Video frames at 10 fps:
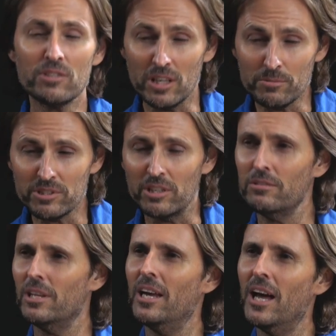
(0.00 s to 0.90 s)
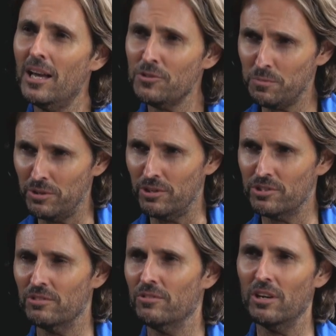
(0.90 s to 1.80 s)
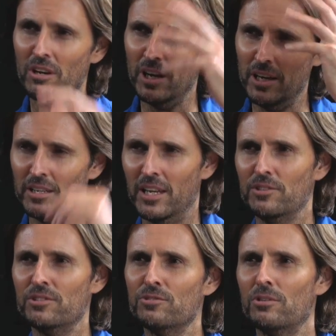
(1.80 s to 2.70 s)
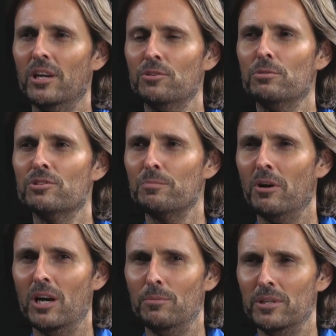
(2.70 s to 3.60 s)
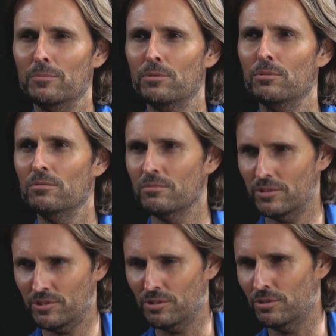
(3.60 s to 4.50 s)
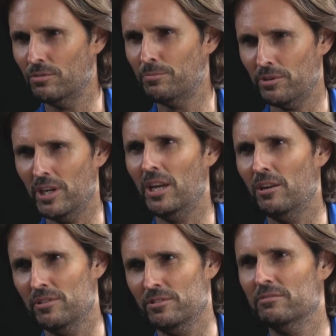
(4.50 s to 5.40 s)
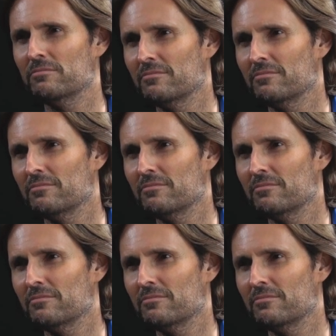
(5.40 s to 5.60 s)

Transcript: times, though, they are spirits of a higher nature mm. trying to inspire people to prayer and...